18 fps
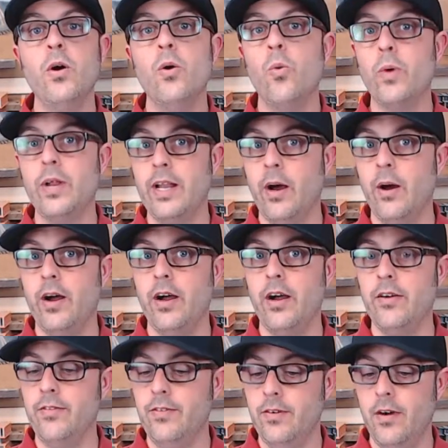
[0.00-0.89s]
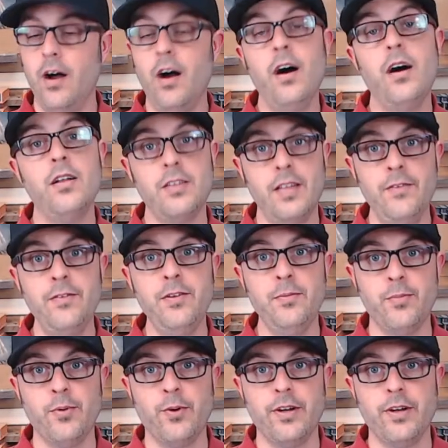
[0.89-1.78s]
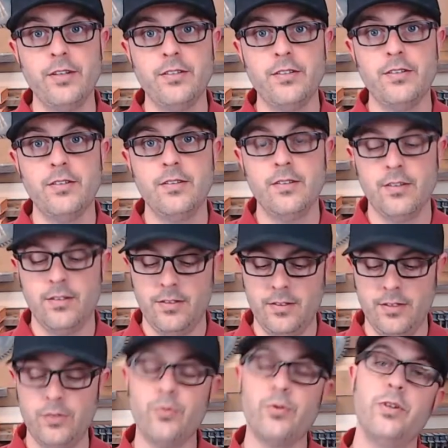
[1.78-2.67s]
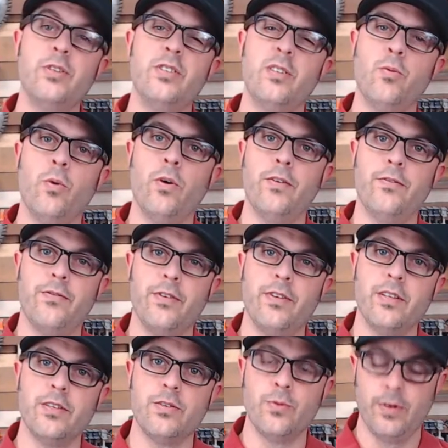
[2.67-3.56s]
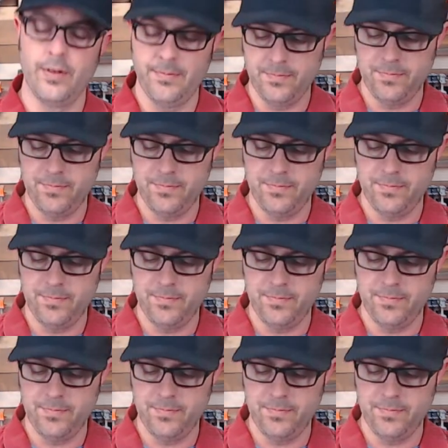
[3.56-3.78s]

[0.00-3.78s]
We now have 11 ports, since we're using one for this one.